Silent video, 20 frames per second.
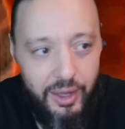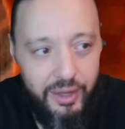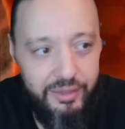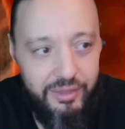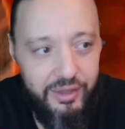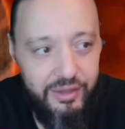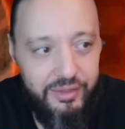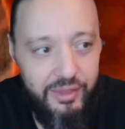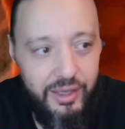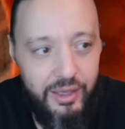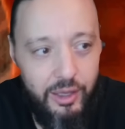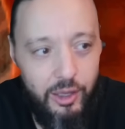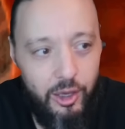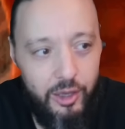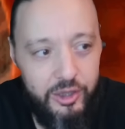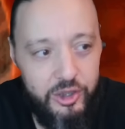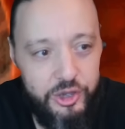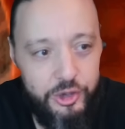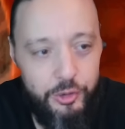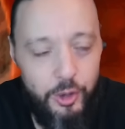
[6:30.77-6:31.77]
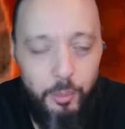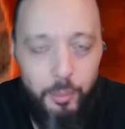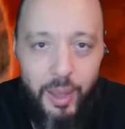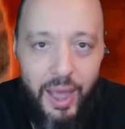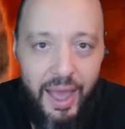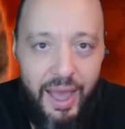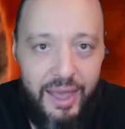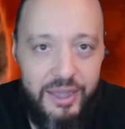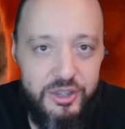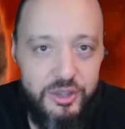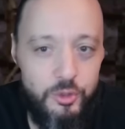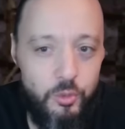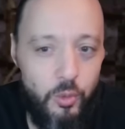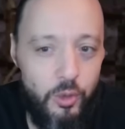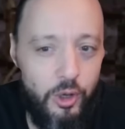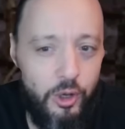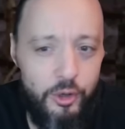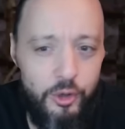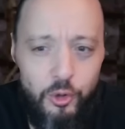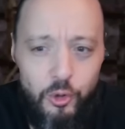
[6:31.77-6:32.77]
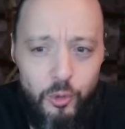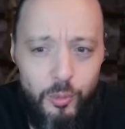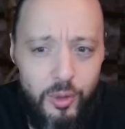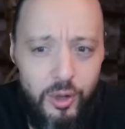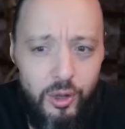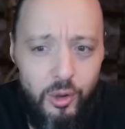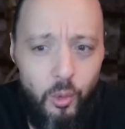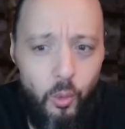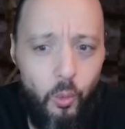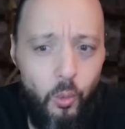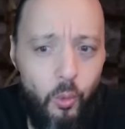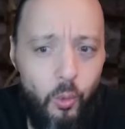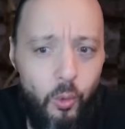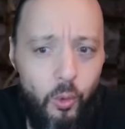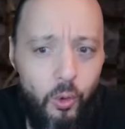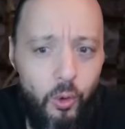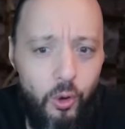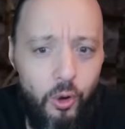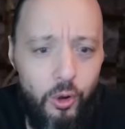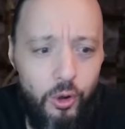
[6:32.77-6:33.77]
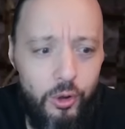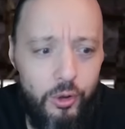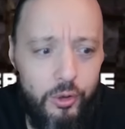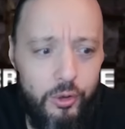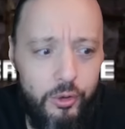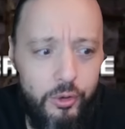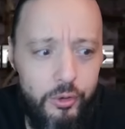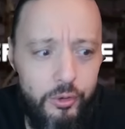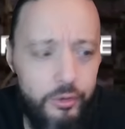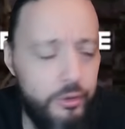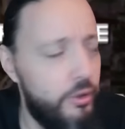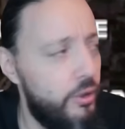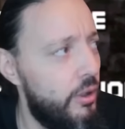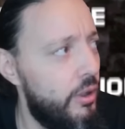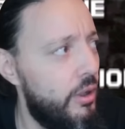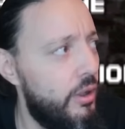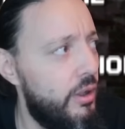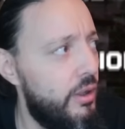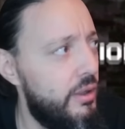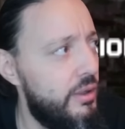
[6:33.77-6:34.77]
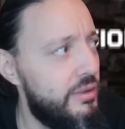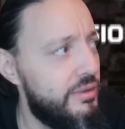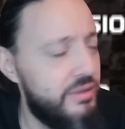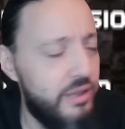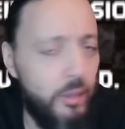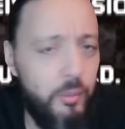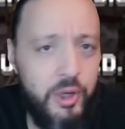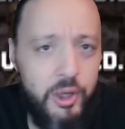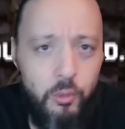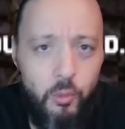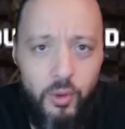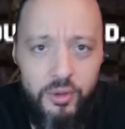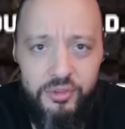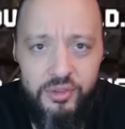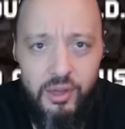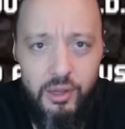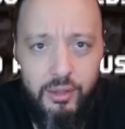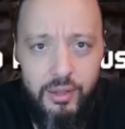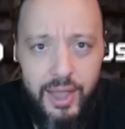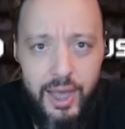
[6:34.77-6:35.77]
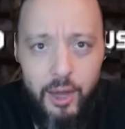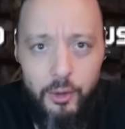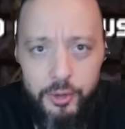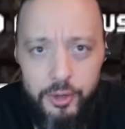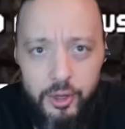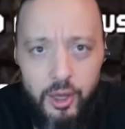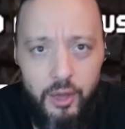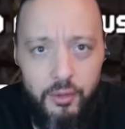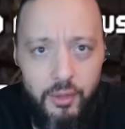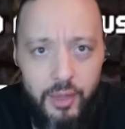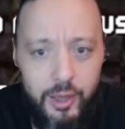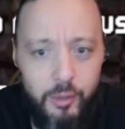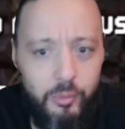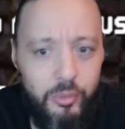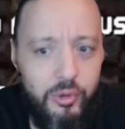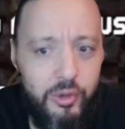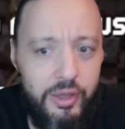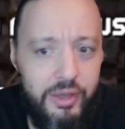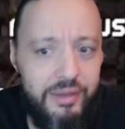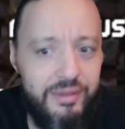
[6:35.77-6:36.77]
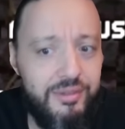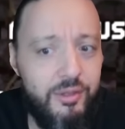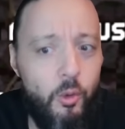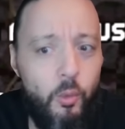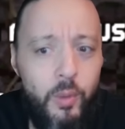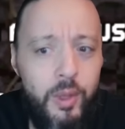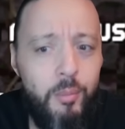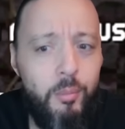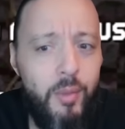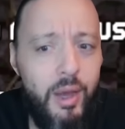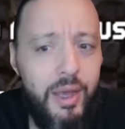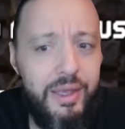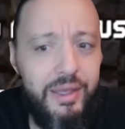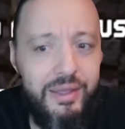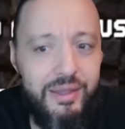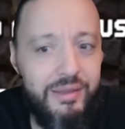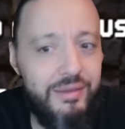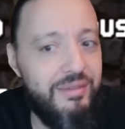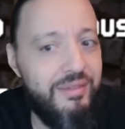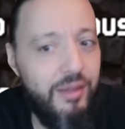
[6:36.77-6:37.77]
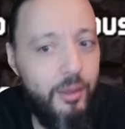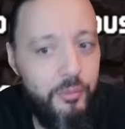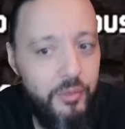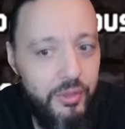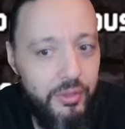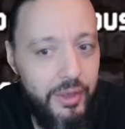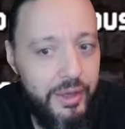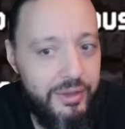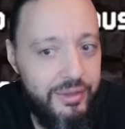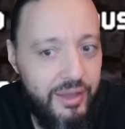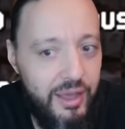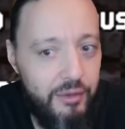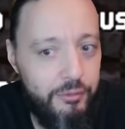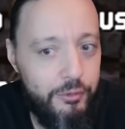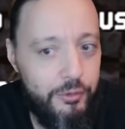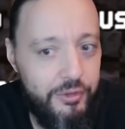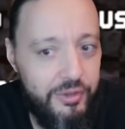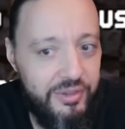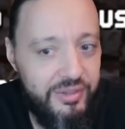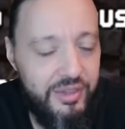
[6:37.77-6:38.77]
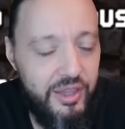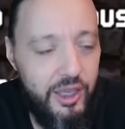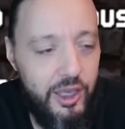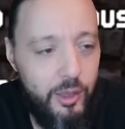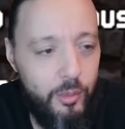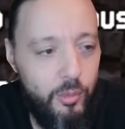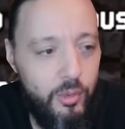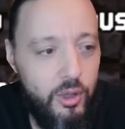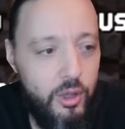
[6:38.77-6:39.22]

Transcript: I think they issued a patch where Akuma or somebody wasn't allowed in online play. So we might get something like that for this game.